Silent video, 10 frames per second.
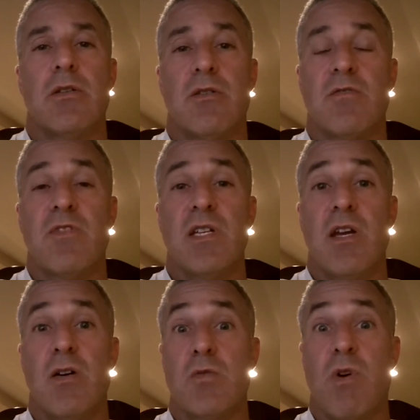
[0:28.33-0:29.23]
those
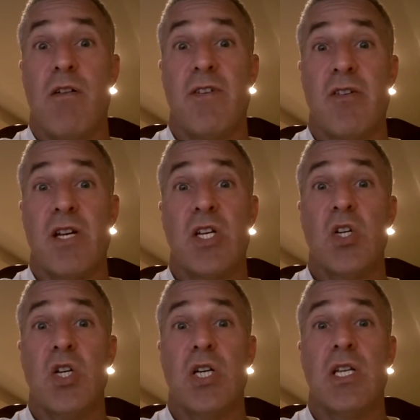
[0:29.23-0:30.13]
videos, while very
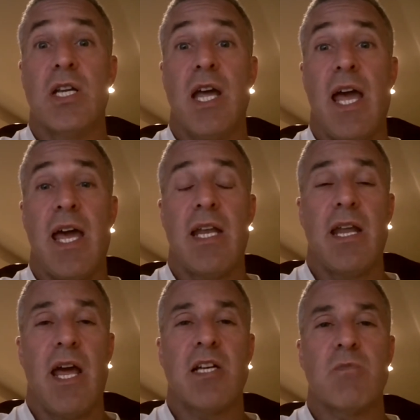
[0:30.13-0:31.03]
good,
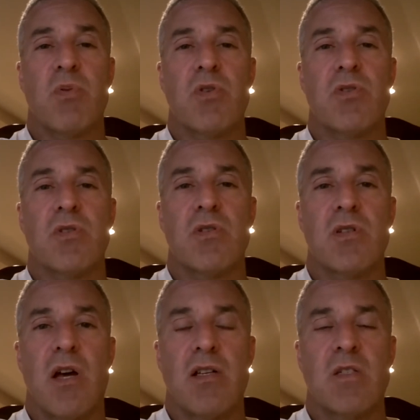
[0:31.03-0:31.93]
had expert
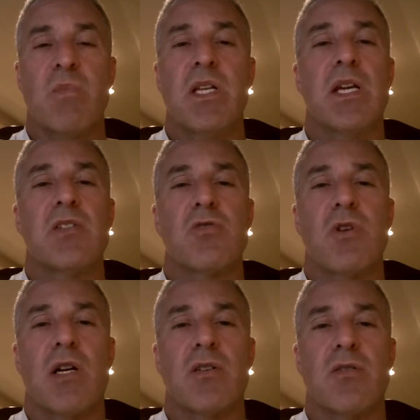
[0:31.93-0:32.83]
spinning
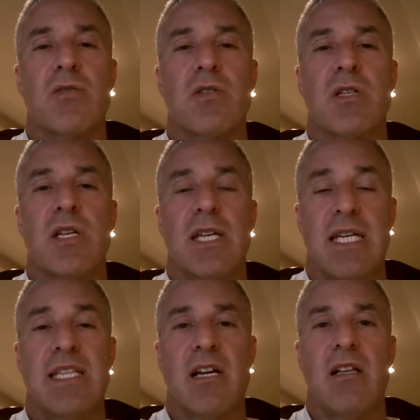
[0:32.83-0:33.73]
instructors
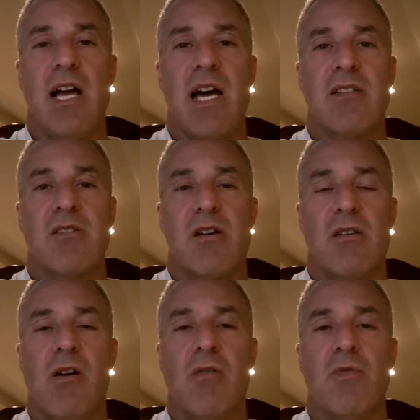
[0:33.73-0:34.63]
in the class
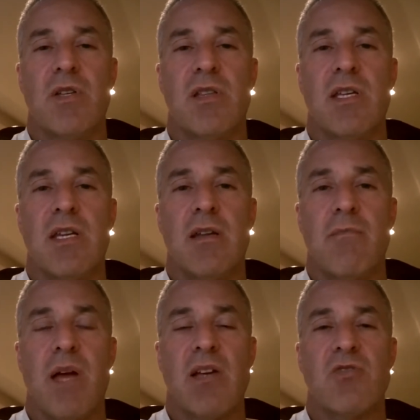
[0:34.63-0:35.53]
along with the
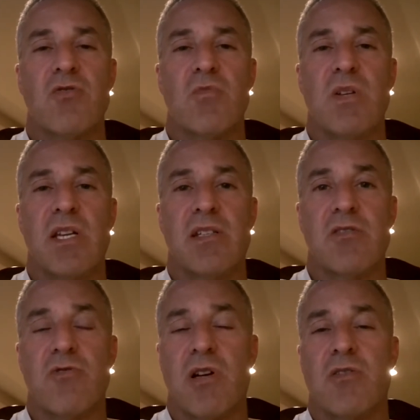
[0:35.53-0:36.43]
master spinning
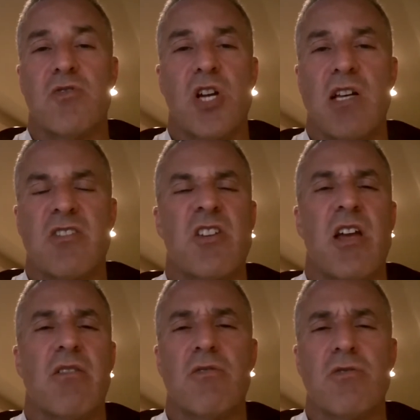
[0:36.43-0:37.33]
instructor, Josh
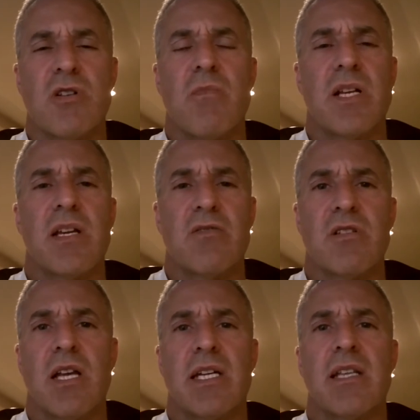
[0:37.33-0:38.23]
Taylor or somebody
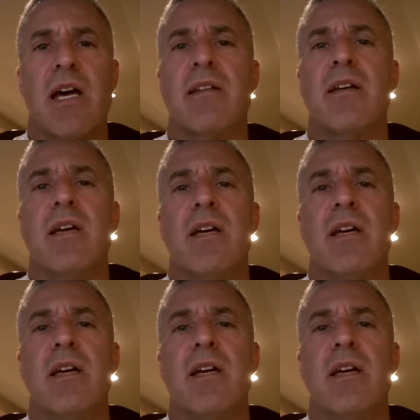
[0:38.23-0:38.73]
else like that.